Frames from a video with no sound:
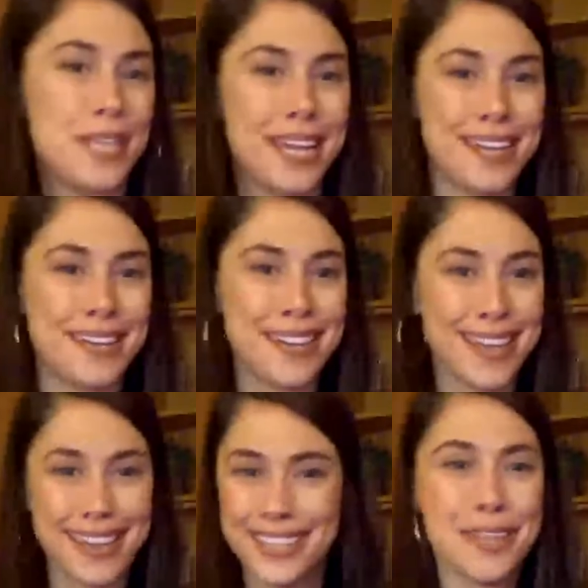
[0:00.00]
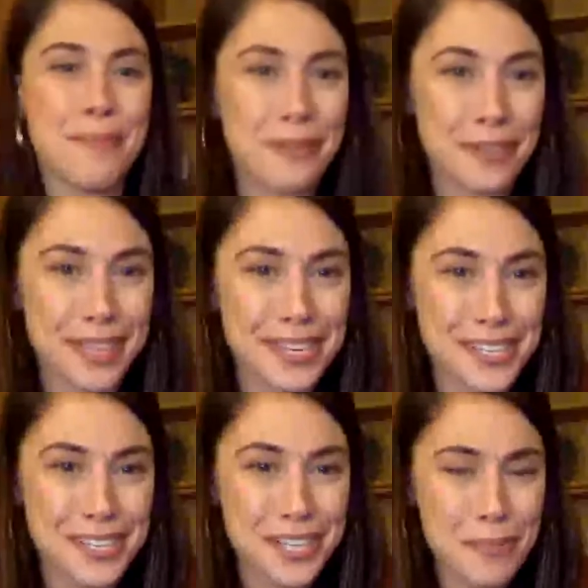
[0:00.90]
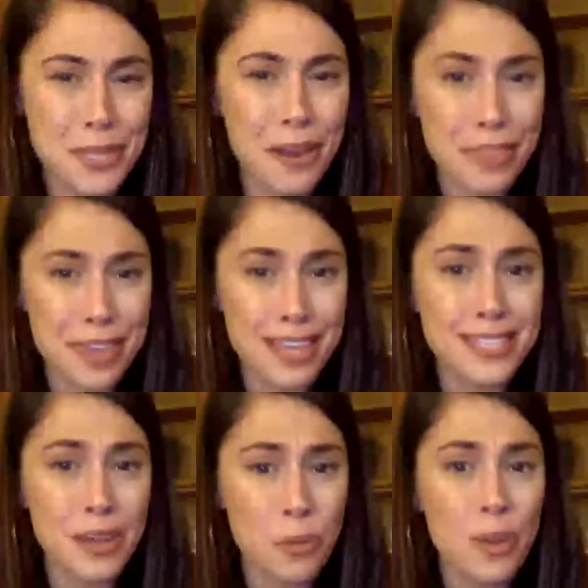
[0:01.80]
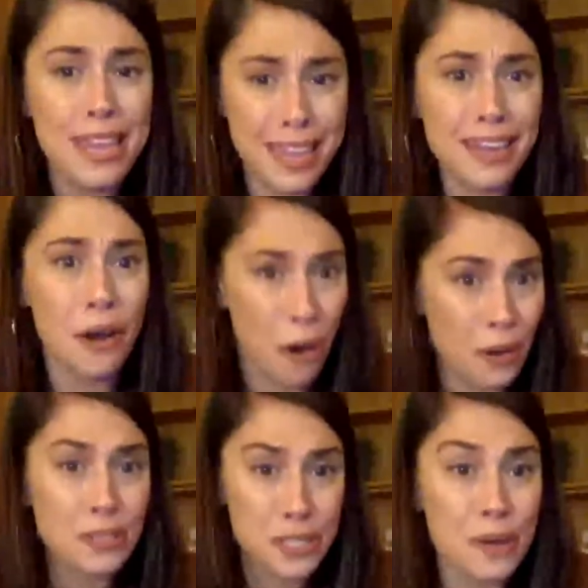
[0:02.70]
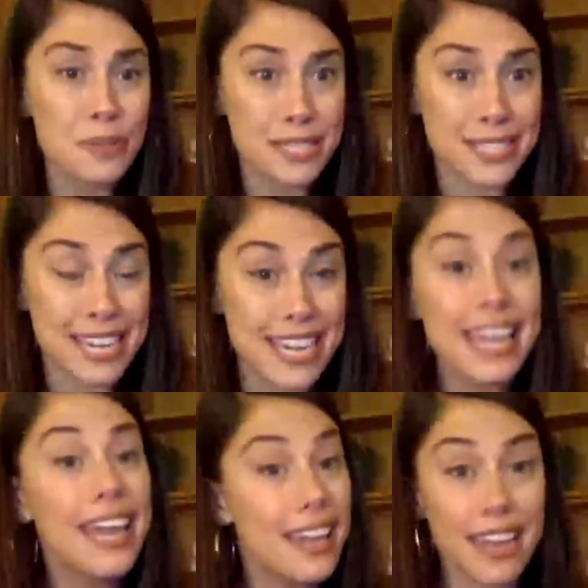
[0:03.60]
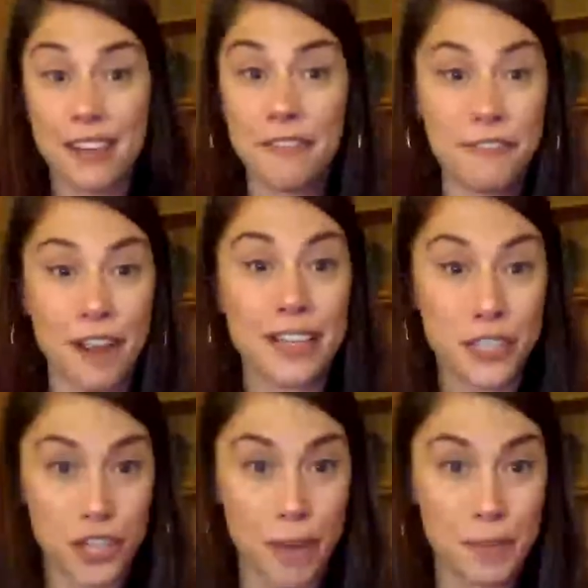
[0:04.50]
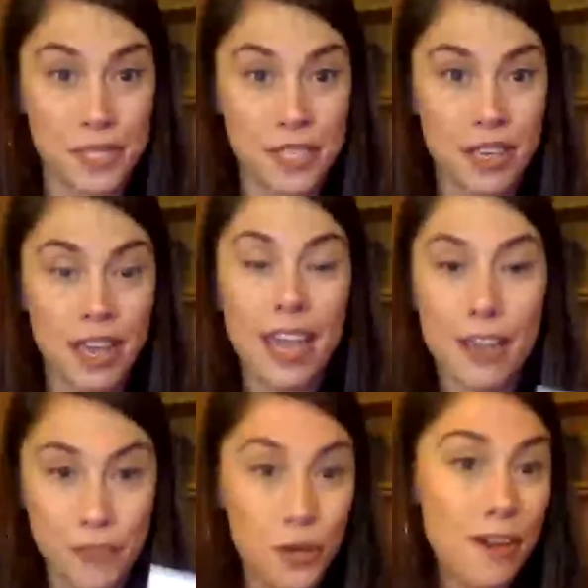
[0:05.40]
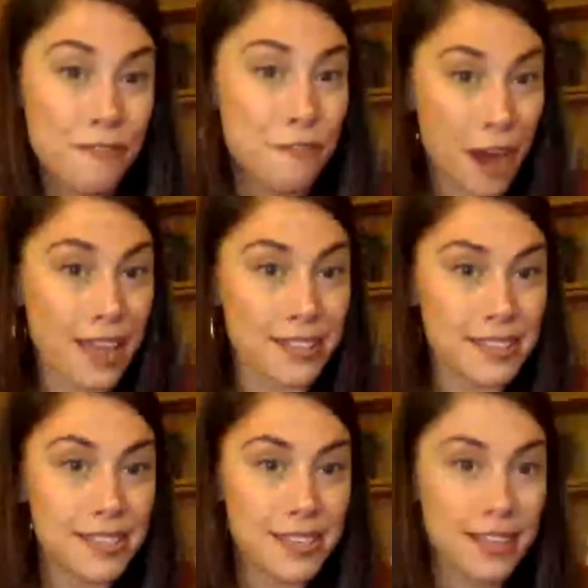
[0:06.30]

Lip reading: in intimate relationships, are things that we can also see in friendships. If you have friends